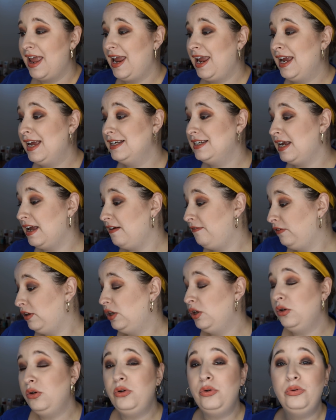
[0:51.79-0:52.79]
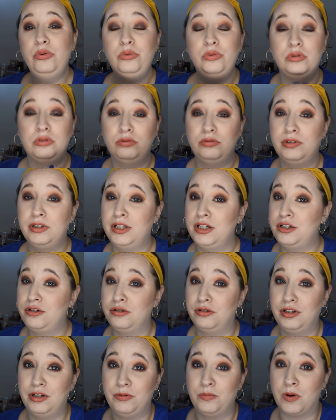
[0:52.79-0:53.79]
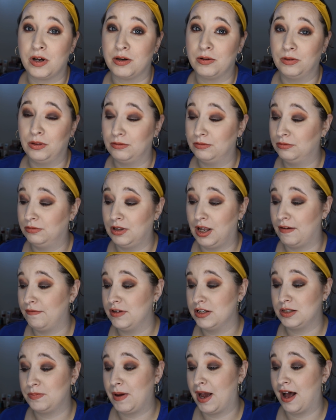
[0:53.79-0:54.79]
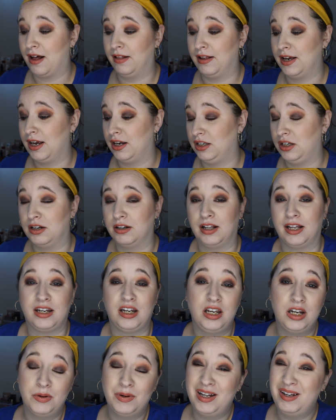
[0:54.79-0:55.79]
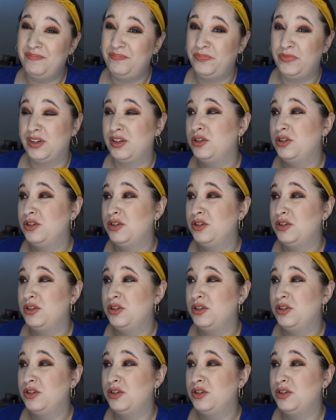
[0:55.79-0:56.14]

And if you really truly want to love this palette and you're like, you know what,